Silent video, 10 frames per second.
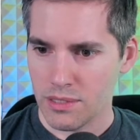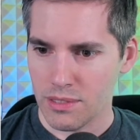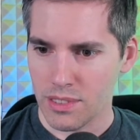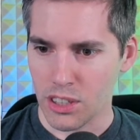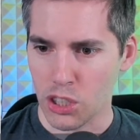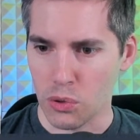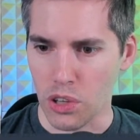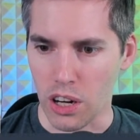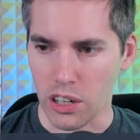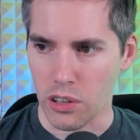Cute
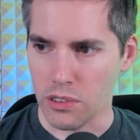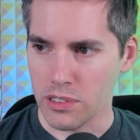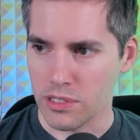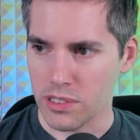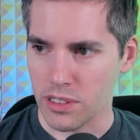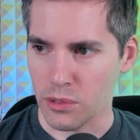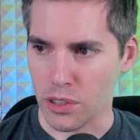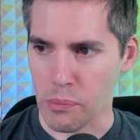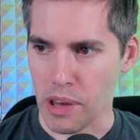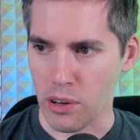doggo. What, the
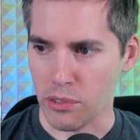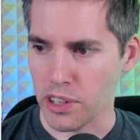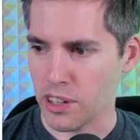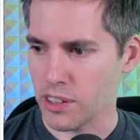pet over here?